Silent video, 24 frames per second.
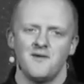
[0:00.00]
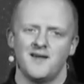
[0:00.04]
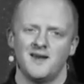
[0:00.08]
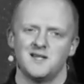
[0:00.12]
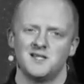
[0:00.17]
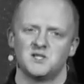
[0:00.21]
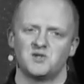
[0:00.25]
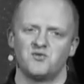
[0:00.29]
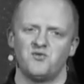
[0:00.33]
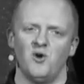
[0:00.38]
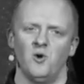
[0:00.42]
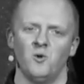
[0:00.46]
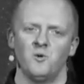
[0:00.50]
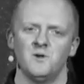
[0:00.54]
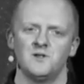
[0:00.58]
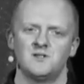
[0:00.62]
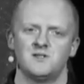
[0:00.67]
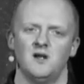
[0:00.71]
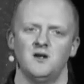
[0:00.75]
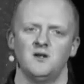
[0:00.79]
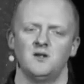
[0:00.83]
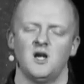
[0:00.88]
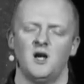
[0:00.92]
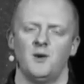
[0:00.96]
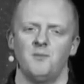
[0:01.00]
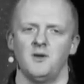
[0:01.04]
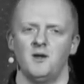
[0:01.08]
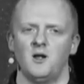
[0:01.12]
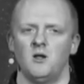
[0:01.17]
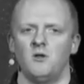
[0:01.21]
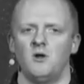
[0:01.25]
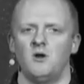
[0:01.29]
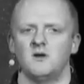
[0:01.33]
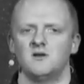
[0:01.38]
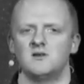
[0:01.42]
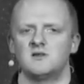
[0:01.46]
that is focused on coming
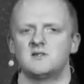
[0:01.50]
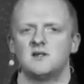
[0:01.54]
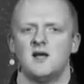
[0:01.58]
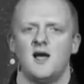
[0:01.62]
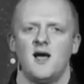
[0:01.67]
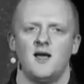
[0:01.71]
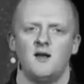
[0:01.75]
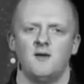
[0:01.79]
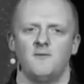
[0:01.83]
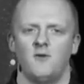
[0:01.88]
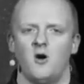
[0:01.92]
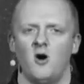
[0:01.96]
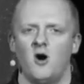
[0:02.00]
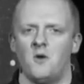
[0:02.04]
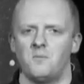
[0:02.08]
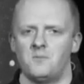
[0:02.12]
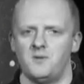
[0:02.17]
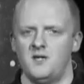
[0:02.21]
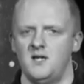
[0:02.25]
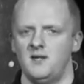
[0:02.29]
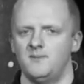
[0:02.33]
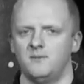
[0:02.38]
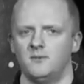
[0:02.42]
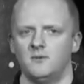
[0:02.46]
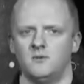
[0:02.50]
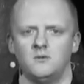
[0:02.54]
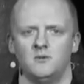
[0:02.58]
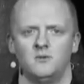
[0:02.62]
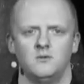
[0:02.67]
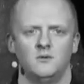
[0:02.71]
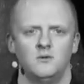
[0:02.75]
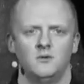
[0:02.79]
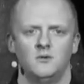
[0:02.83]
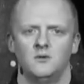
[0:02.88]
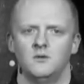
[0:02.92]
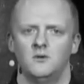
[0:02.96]
alongside of all people,
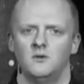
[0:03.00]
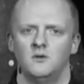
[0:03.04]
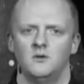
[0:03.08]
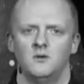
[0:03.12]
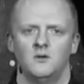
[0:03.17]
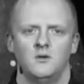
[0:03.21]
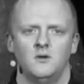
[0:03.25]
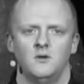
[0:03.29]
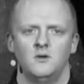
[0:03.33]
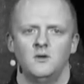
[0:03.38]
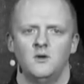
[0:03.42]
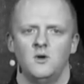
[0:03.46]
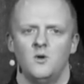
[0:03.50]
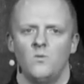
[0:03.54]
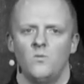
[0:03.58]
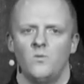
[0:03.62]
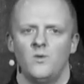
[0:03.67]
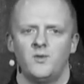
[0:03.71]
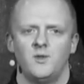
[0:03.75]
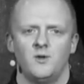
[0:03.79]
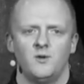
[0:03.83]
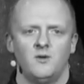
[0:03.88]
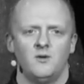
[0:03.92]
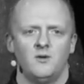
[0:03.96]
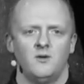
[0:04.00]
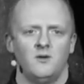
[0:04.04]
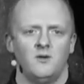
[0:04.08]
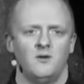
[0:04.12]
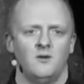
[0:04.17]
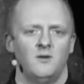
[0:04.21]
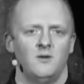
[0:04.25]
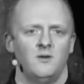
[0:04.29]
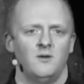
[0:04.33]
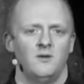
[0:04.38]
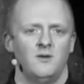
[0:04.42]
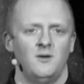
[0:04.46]
whether
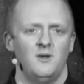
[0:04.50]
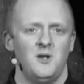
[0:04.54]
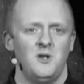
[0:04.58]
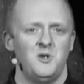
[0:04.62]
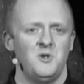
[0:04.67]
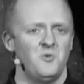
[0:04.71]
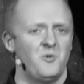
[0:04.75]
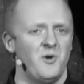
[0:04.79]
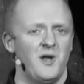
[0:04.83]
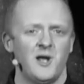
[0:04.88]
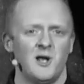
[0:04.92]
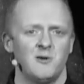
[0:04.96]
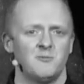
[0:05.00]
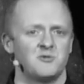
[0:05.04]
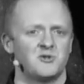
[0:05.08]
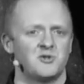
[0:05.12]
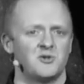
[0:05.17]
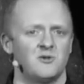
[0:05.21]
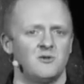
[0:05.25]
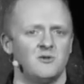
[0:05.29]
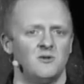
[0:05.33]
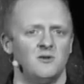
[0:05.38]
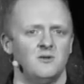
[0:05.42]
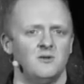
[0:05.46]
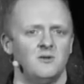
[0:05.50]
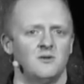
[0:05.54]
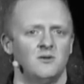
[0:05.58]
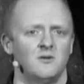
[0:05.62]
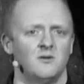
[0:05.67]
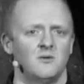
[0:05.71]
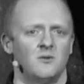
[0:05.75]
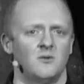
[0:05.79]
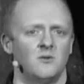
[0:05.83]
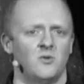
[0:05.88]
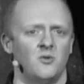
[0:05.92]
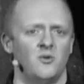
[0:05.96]
in New Hampshire
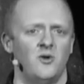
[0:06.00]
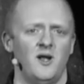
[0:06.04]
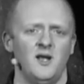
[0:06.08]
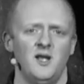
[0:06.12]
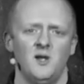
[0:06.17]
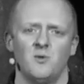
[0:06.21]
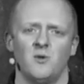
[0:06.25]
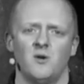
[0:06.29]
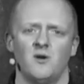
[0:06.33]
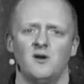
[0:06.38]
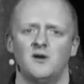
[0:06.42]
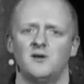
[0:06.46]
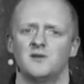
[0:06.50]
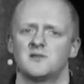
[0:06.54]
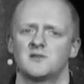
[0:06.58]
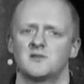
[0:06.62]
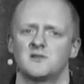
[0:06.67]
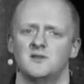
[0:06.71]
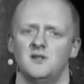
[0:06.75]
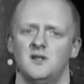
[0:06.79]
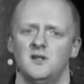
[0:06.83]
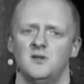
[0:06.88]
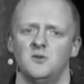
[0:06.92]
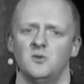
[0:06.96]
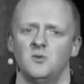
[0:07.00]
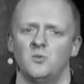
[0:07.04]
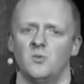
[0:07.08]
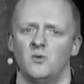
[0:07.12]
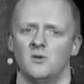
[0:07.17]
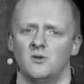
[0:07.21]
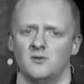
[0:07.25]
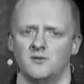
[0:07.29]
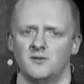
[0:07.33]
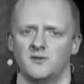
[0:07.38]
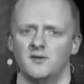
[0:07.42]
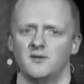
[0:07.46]
or anywhere else in the
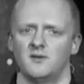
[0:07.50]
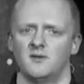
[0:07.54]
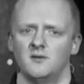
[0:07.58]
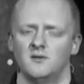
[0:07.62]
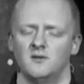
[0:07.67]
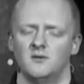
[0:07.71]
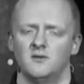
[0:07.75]
world,